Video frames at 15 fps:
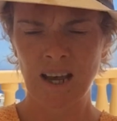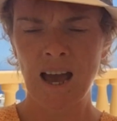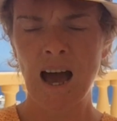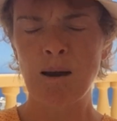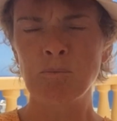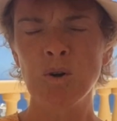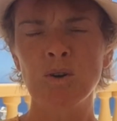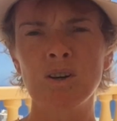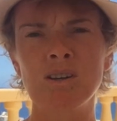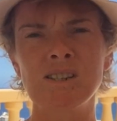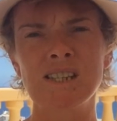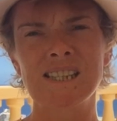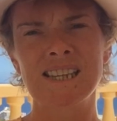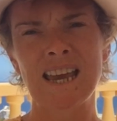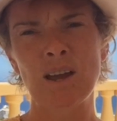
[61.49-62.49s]
I'm not going
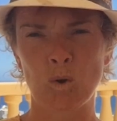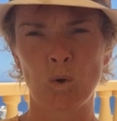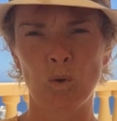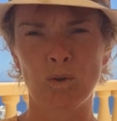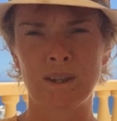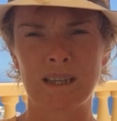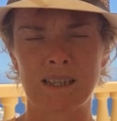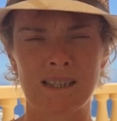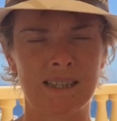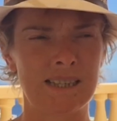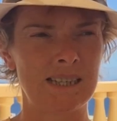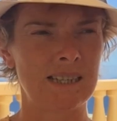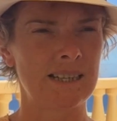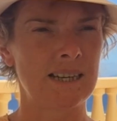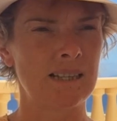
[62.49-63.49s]
to say all the
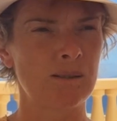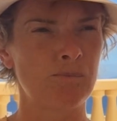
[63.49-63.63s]
details